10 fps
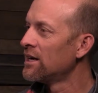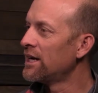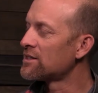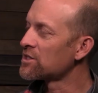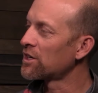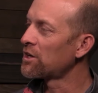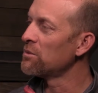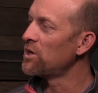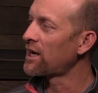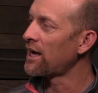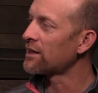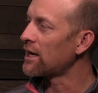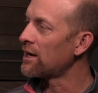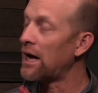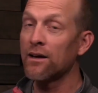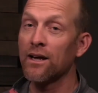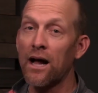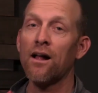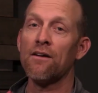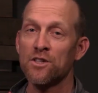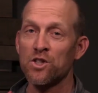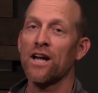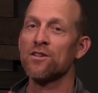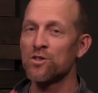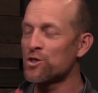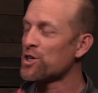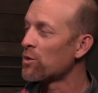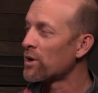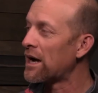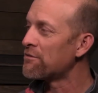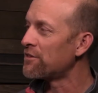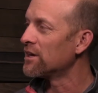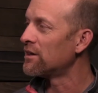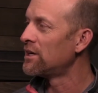It's to communicate that I'll have a chance to share what I feel.